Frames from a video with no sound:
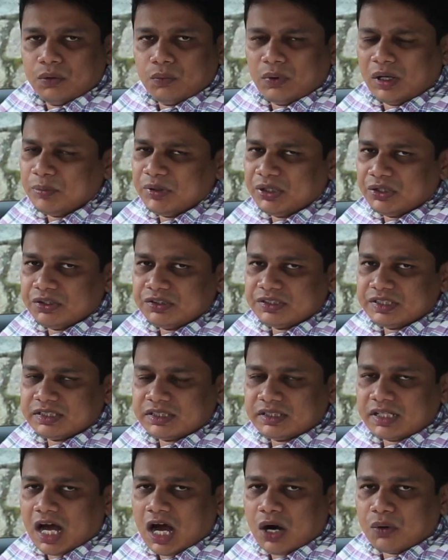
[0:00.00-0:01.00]
Well, because it's
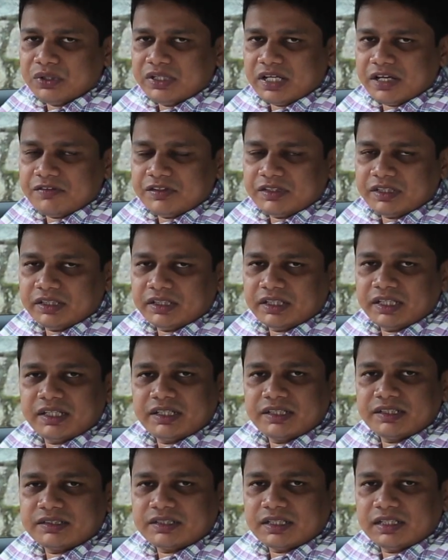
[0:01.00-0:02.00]
an Audi, everything
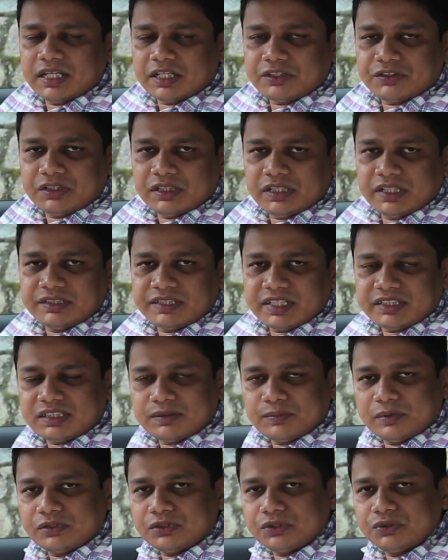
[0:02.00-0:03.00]
is electrically
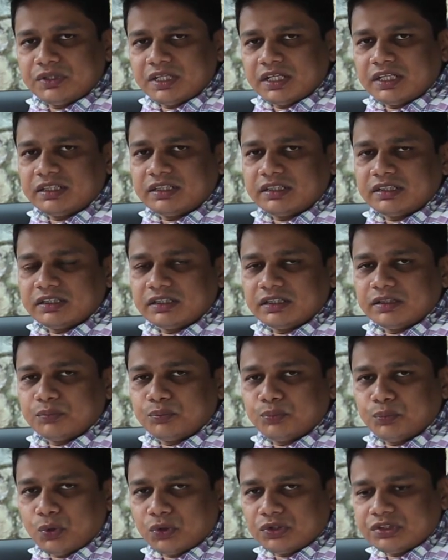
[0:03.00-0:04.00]
adjustable. So you get
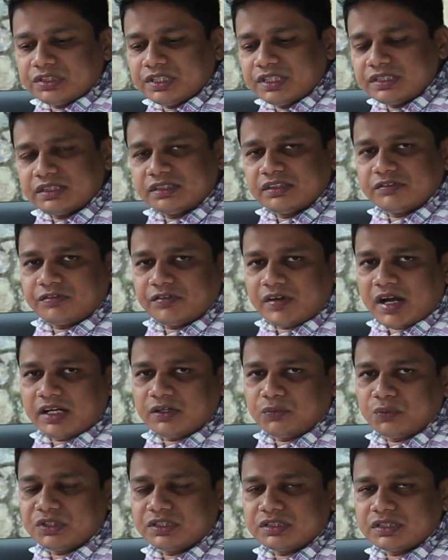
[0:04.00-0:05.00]
both seats in the
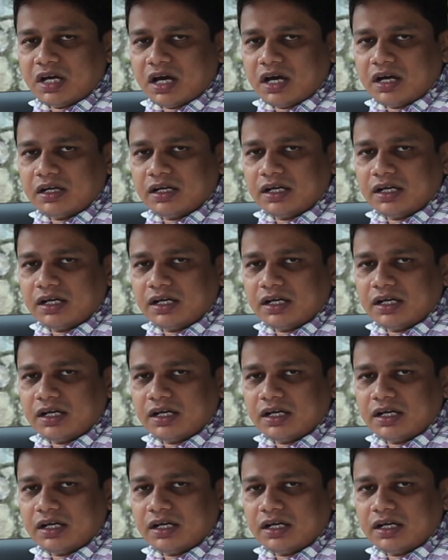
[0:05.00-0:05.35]
front which are